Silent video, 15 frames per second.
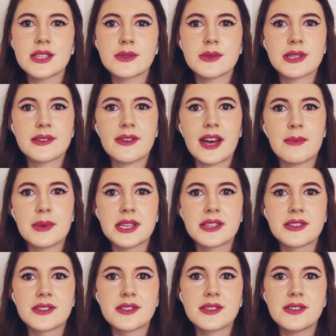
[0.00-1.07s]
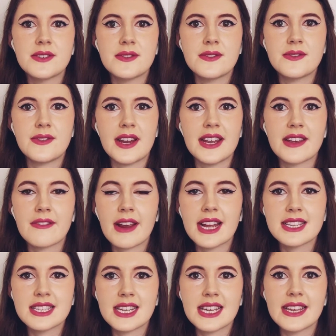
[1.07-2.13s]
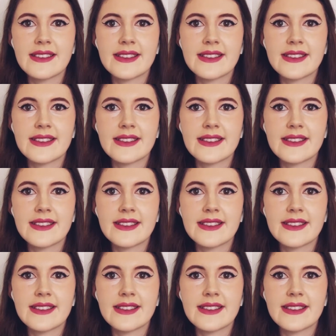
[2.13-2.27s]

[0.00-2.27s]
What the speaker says: would have happened very gradually.